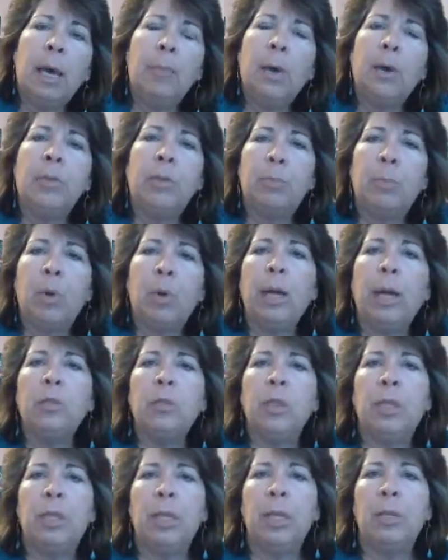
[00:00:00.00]
about the
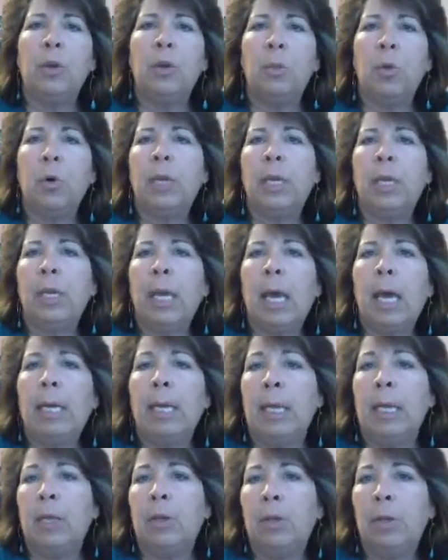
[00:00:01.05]
project that you're working on
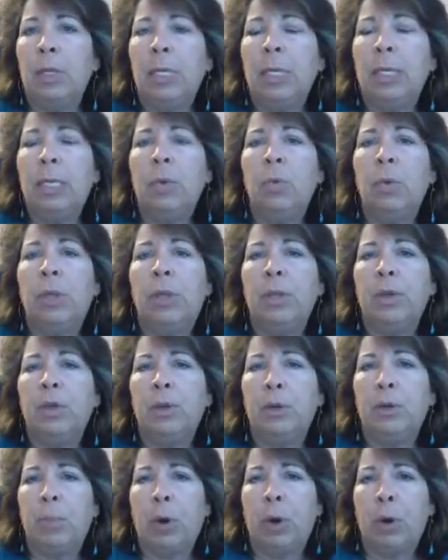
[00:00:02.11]
and that you're leading within
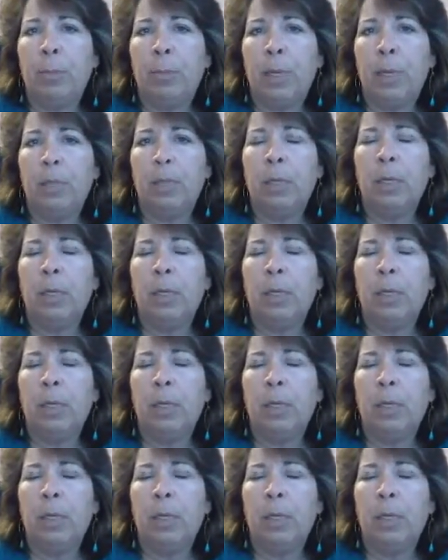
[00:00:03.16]
your department.